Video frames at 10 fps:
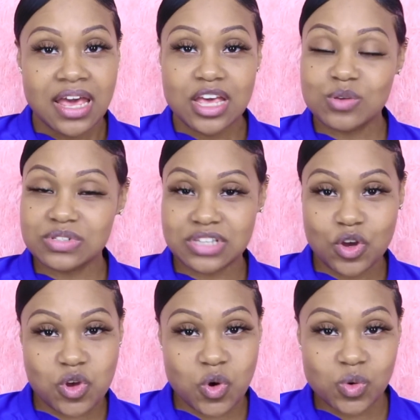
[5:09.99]
It was
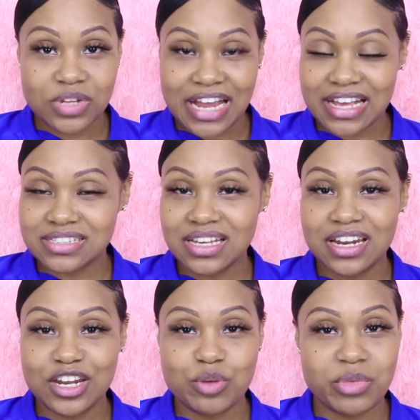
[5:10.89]
so cool. Like I said,
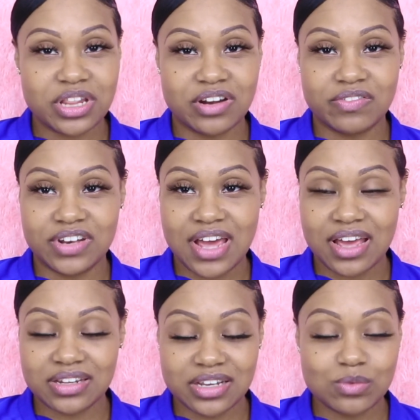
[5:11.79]
in the middle of the night,
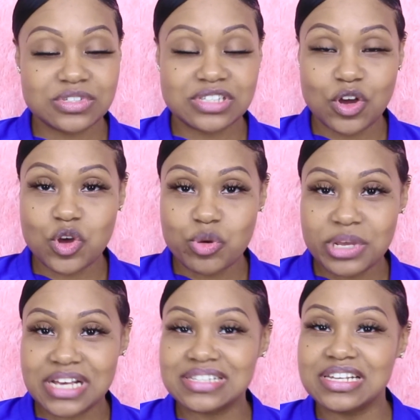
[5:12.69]
it was so cool
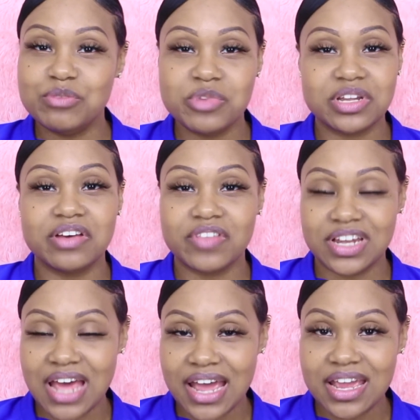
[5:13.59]
because in the middle of the
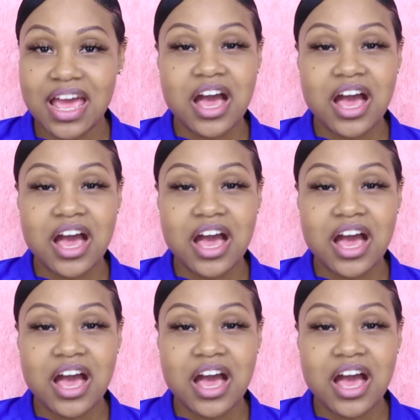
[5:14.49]
night,